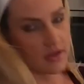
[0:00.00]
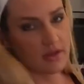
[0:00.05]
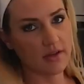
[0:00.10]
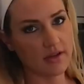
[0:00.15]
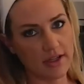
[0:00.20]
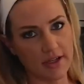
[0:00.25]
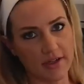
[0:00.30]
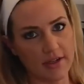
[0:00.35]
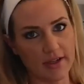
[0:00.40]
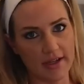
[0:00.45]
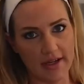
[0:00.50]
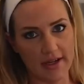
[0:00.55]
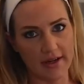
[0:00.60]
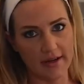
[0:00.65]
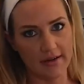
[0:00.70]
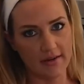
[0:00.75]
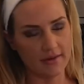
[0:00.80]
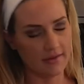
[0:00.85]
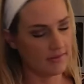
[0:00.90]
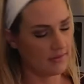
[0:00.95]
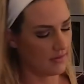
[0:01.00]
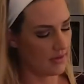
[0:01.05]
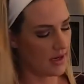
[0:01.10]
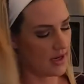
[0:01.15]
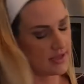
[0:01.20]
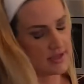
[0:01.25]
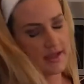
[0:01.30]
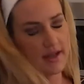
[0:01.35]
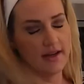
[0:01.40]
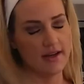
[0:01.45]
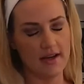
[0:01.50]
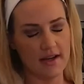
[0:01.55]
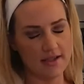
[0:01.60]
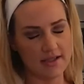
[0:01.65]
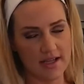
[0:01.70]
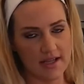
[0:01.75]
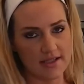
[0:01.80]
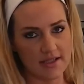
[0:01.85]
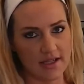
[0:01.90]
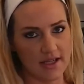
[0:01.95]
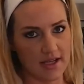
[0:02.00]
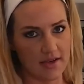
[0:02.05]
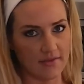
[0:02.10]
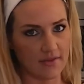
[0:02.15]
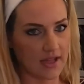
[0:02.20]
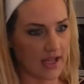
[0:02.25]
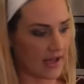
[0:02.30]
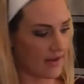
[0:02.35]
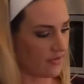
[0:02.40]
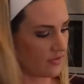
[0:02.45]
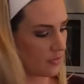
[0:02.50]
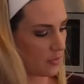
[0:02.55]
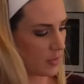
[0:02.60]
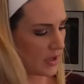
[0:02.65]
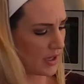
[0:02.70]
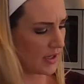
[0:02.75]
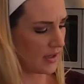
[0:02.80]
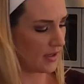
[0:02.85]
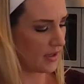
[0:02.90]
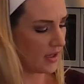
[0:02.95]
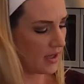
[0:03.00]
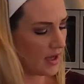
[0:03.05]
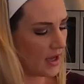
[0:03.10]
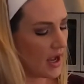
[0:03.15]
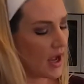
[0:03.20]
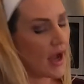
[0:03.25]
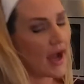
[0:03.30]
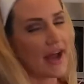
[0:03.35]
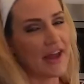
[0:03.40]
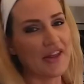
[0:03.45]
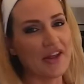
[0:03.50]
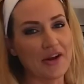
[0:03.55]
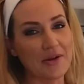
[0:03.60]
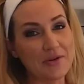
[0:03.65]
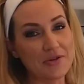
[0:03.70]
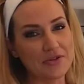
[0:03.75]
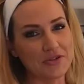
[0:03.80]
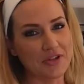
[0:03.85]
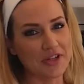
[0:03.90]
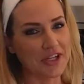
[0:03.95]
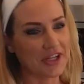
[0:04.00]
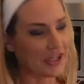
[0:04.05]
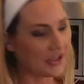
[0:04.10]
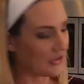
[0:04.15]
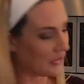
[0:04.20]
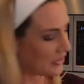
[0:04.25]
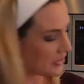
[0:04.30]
clearly isn't a necessity of life, but I thought it was really cute.